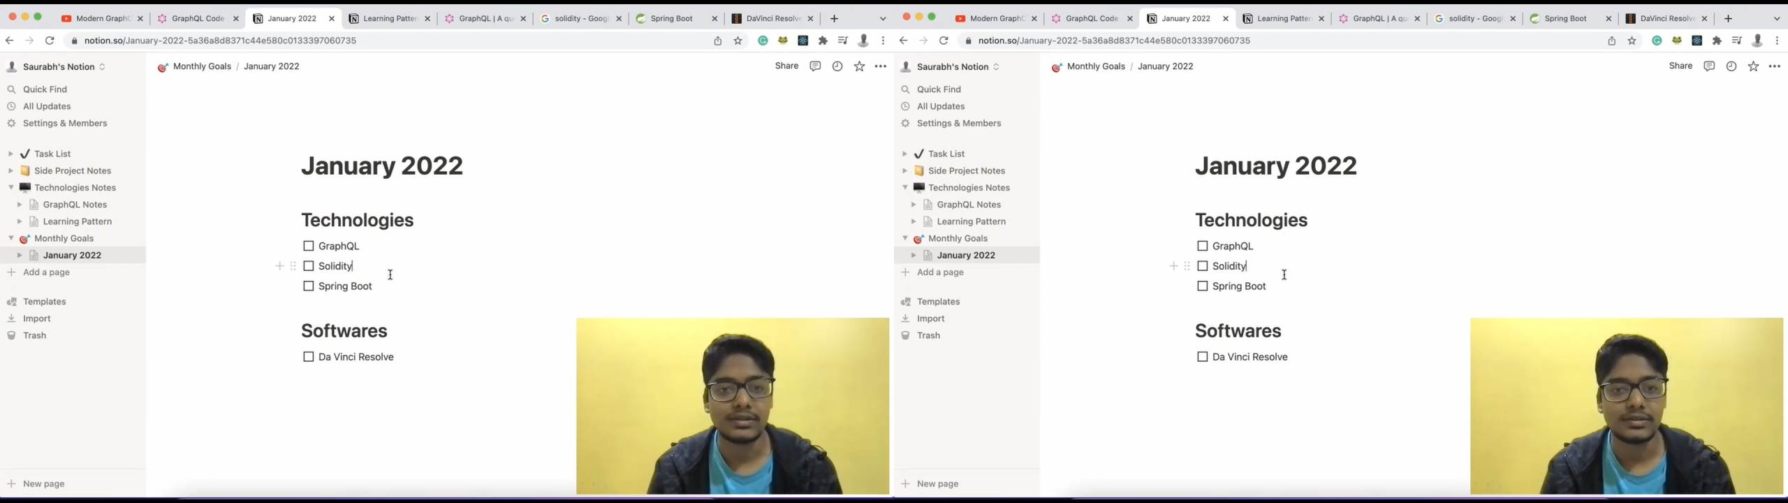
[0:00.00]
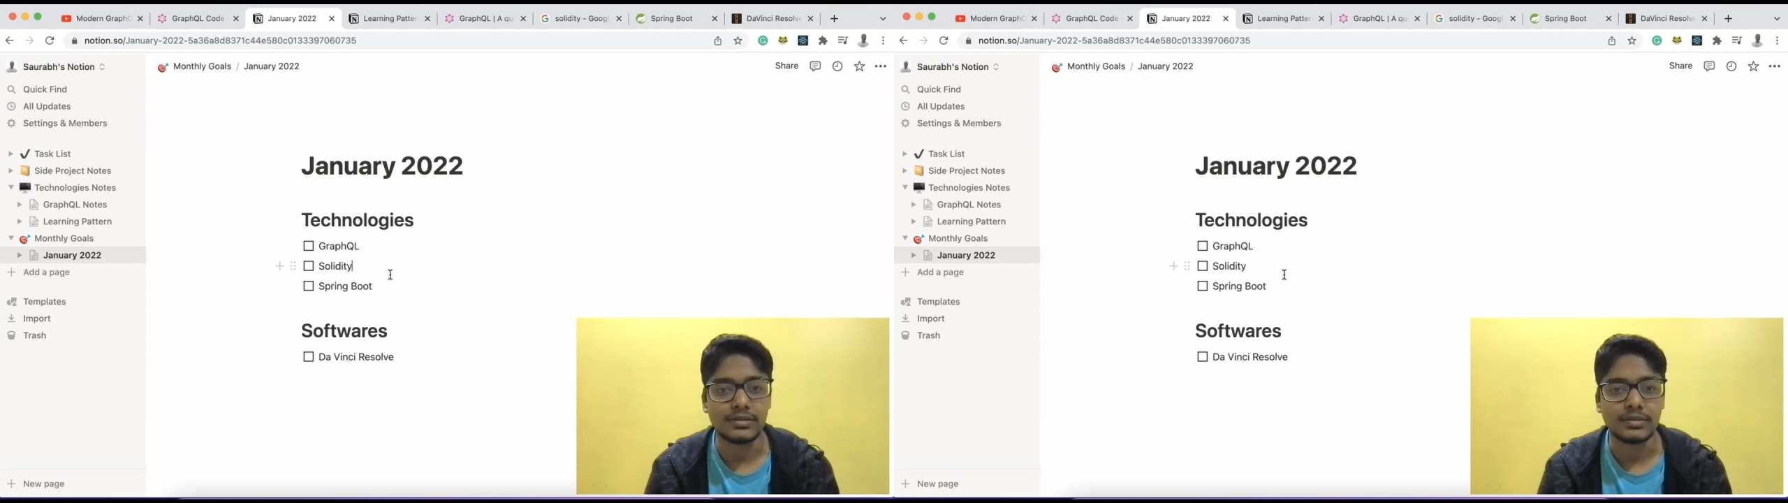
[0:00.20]

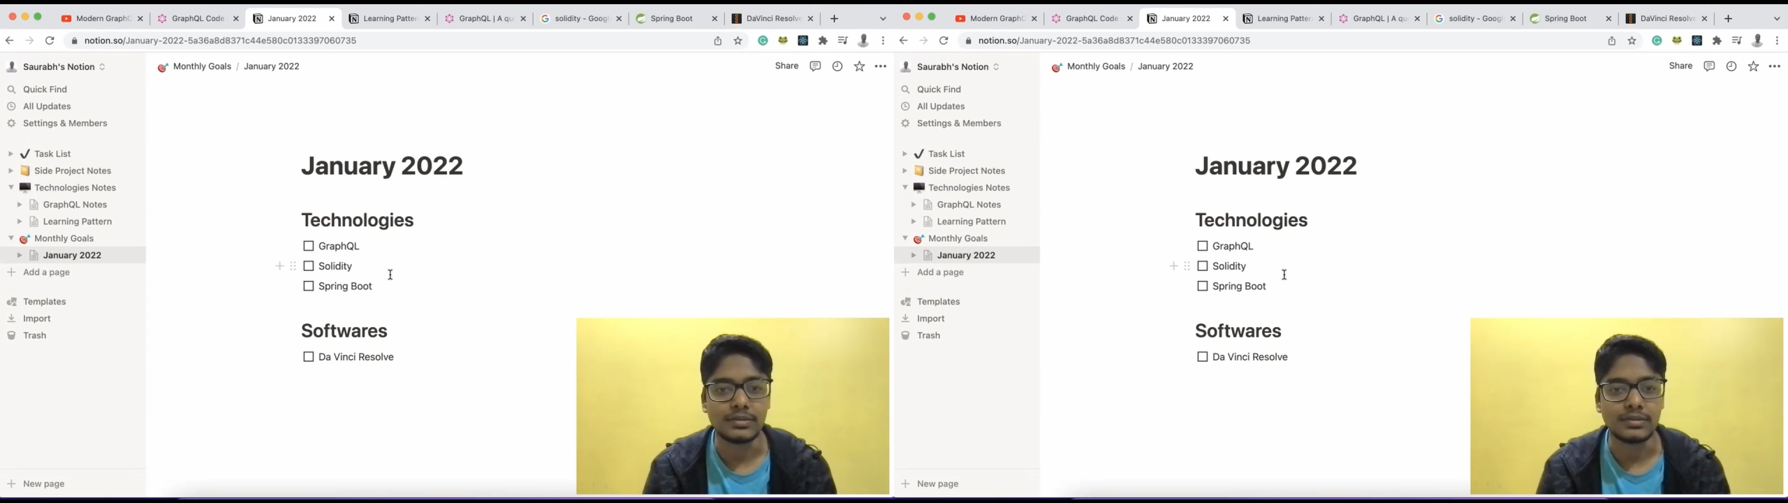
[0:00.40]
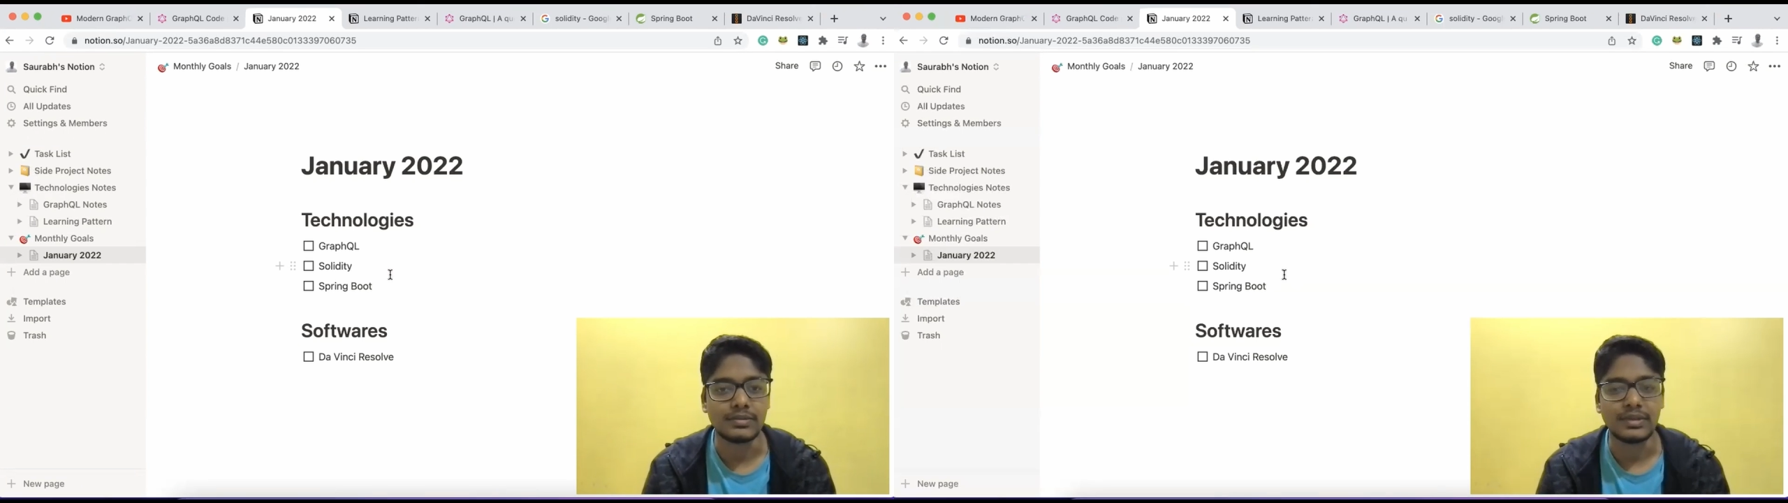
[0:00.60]

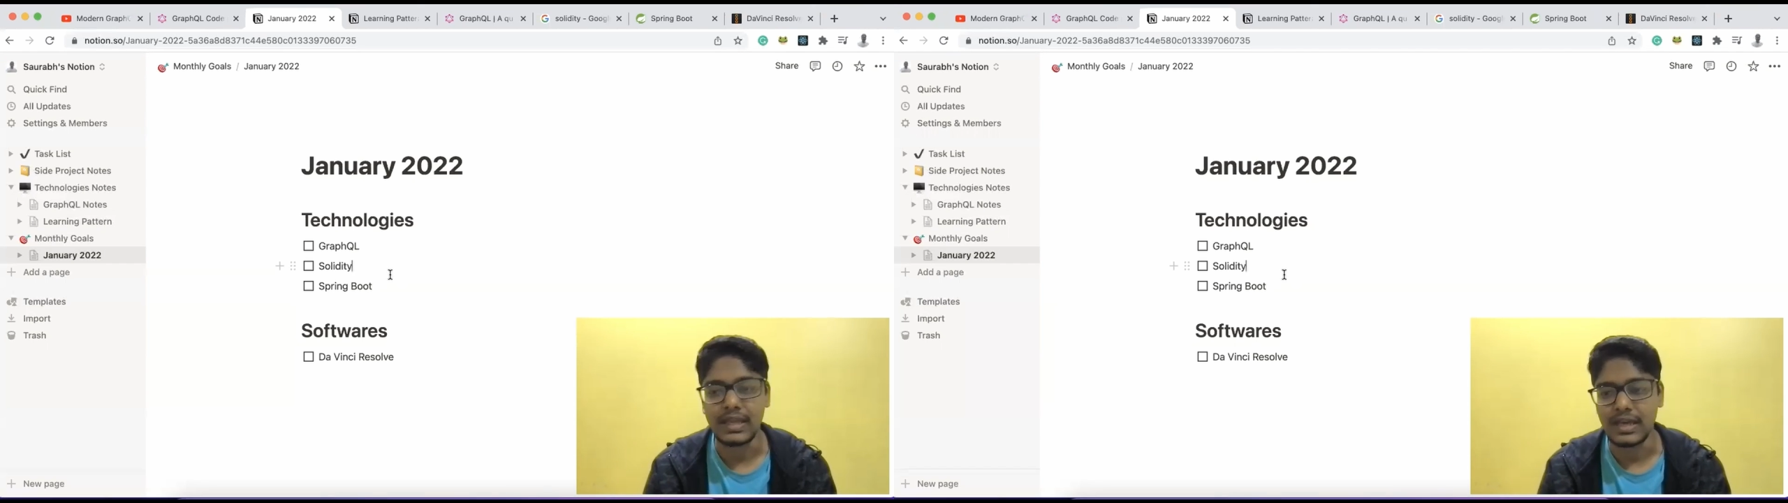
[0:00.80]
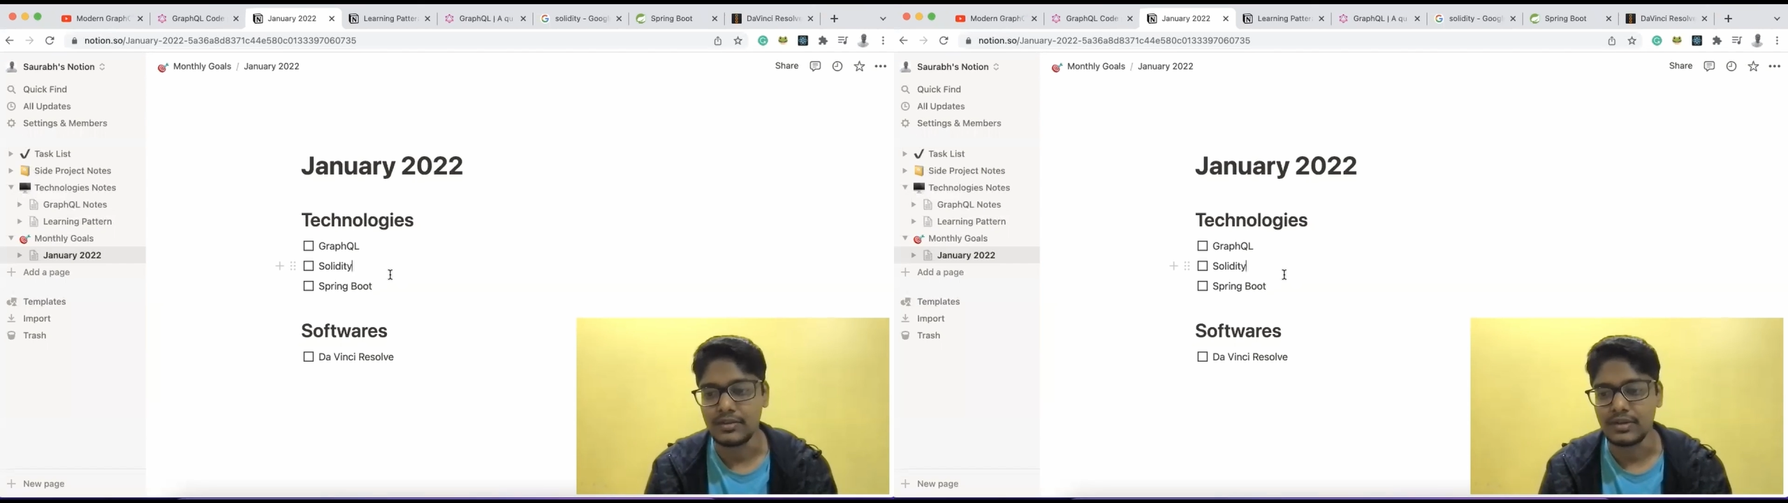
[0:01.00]
So
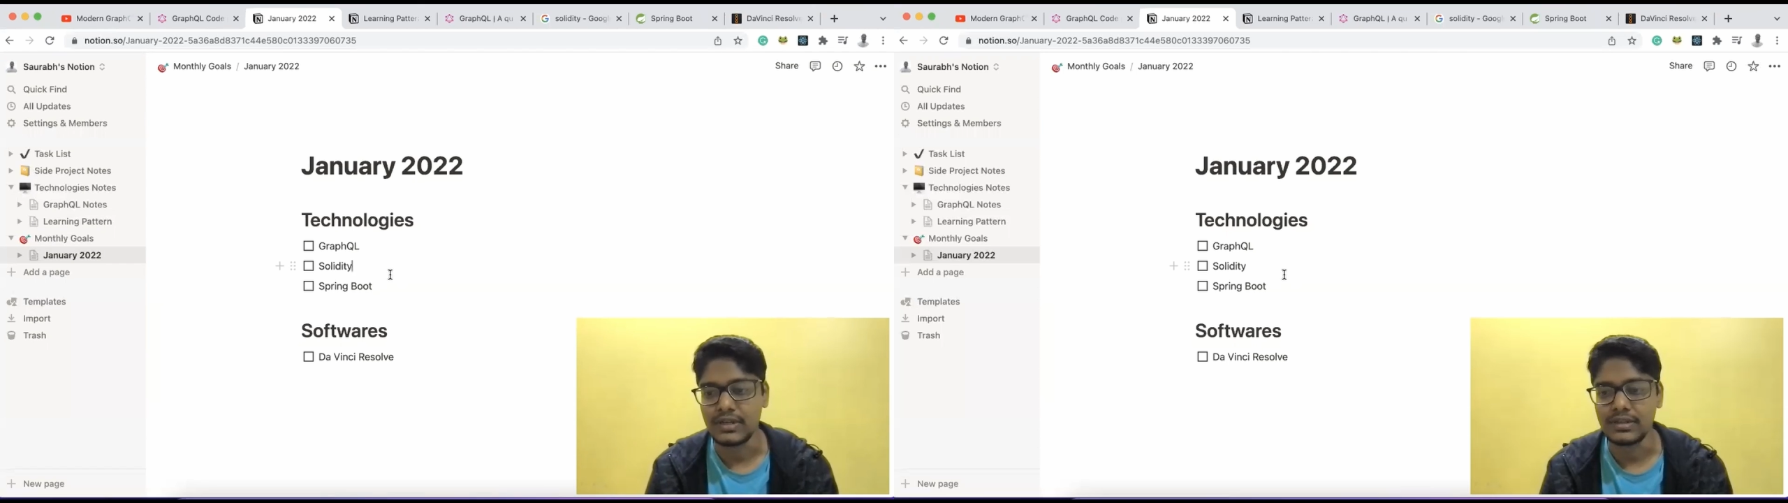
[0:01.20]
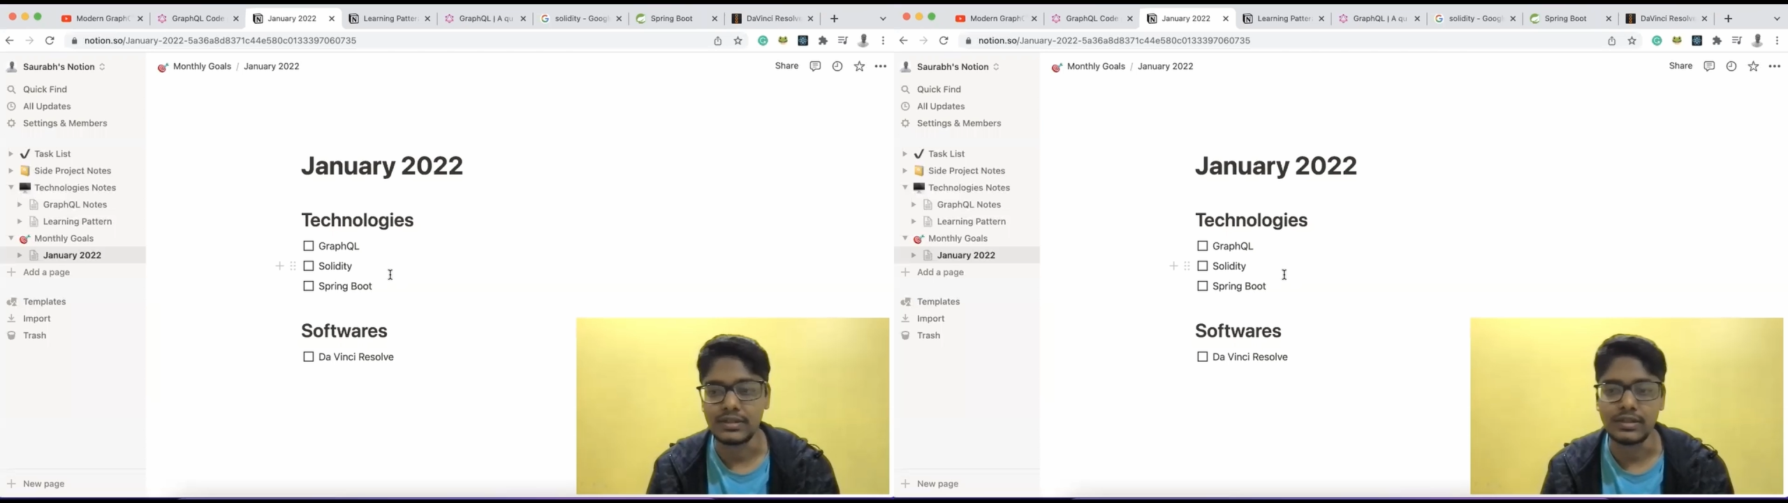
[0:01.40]
they have written